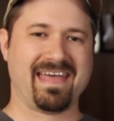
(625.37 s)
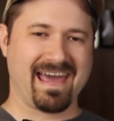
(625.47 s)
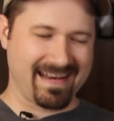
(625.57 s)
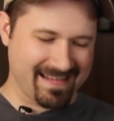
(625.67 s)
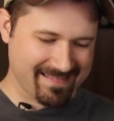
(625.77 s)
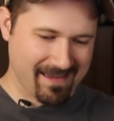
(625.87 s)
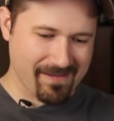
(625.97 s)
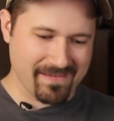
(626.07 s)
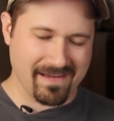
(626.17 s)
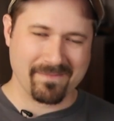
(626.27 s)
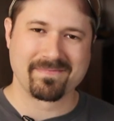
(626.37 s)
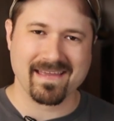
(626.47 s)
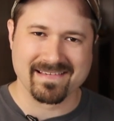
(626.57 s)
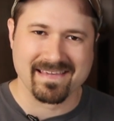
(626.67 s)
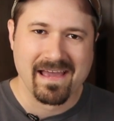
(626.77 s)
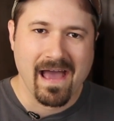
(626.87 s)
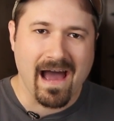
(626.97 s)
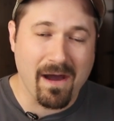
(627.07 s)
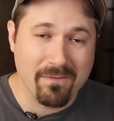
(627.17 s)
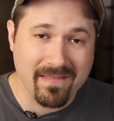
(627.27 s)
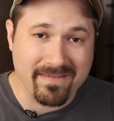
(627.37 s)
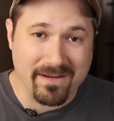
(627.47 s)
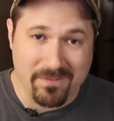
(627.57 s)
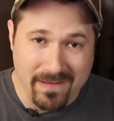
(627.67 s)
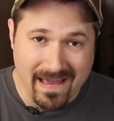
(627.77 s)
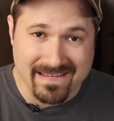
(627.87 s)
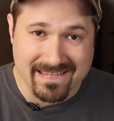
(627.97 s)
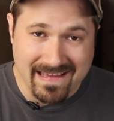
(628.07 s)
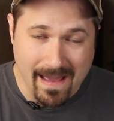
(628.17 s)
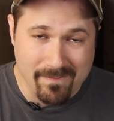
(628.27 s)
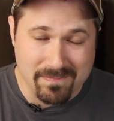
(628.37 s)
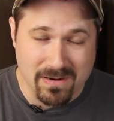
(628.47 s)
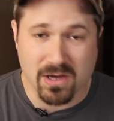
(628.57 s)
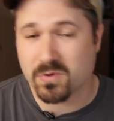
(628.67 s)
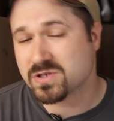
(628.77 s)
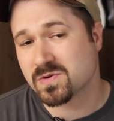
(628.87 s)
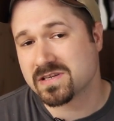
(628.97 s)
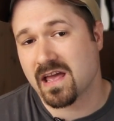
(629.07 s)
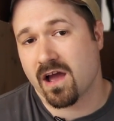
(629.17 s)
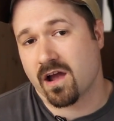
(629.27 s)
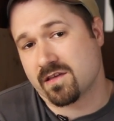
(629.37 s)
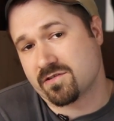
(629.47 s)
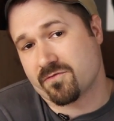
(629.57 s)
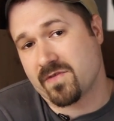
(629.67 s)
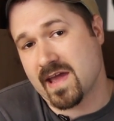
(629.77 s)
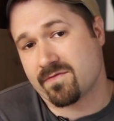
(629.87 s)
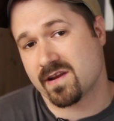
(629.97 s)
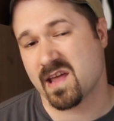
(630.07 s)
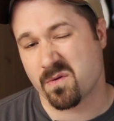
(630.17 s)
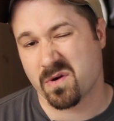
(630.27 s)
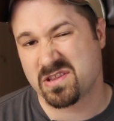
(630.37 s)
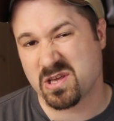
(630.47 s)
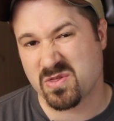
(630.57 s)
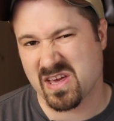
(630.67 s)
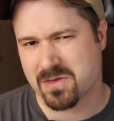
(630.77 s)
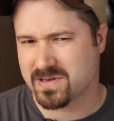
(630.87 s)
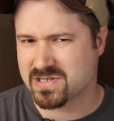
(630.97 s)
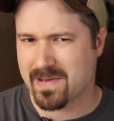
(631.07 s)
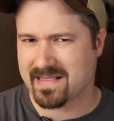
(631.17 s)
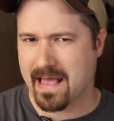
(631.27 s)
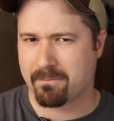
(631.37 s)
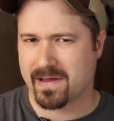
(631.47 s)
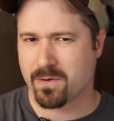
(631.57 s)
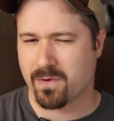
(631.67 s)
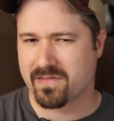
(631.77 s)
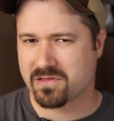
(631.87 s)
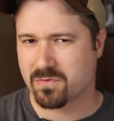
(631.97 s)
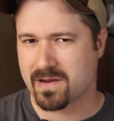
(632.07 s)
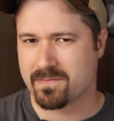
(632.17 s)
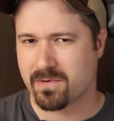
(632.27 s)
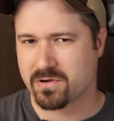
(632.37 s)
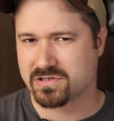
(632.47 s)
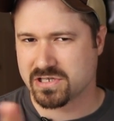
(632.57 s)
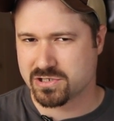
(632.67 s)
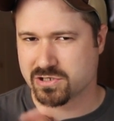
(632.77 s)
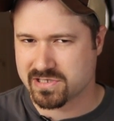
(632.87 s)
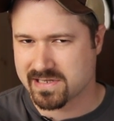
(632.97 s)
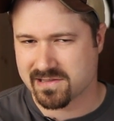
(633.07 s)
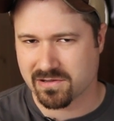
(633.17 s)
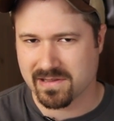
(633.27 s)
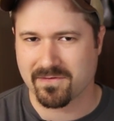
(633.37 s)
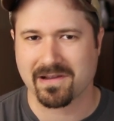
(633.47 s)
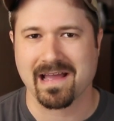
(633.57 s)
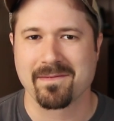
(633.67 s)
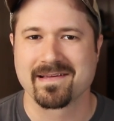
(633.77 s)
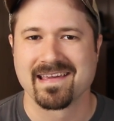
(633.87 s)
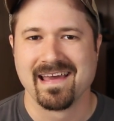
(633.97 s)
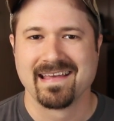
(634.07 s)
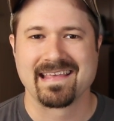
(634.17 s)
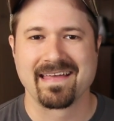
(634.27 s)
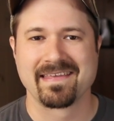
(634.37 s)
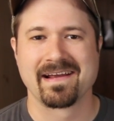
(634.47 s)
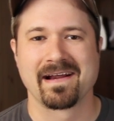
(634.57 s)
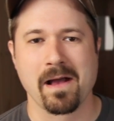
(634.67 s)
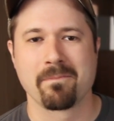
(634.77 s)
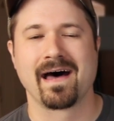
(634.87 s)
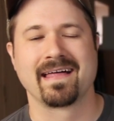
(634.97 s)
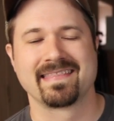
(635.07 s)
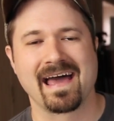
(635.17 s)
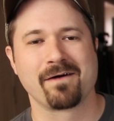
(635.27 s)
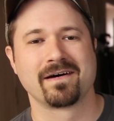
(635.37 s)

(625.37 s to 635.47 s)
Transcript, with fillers: that is all the updates. I would love to hear from you guys in the comments below. Which one uh, is your favorite and what do you think? Especially about that money one. It's the one I'm most interested in. So leave your comments down there about that